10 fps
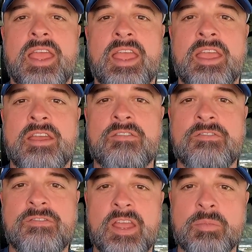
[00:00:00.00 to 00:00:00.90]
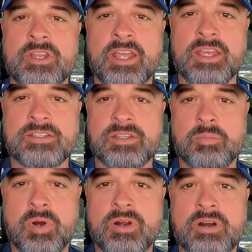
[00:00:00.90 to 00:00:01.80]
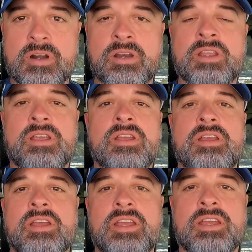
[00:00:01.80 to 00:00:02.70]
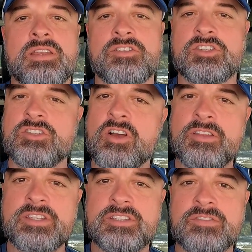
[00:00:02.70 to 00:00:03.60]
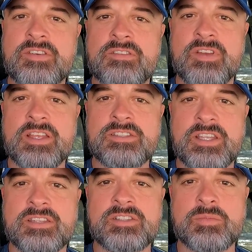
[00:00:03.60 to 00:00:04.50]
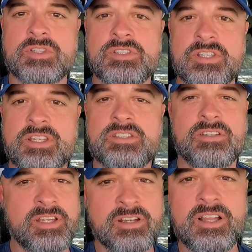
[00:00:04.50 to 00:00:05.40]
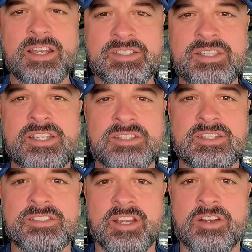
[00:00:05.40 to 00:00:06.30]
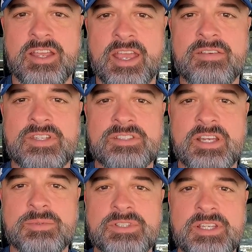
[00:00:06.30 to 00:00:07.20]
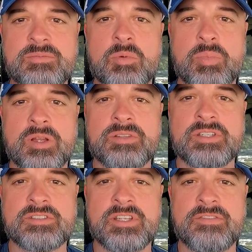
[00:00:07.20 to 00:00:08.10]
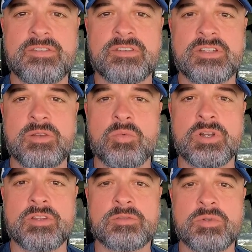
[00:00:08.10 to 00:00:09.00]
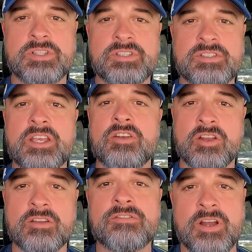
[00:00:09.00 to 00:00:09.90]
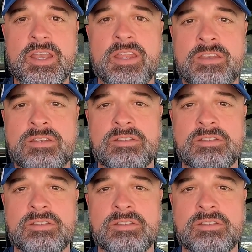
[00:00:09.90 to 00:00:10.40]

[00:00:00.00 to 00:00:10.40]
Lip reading: and family days at the park and just all these different events that some of the cities and a lot of cities in this area have these types of things, but Belton is definitely one of those places that you're going to find it.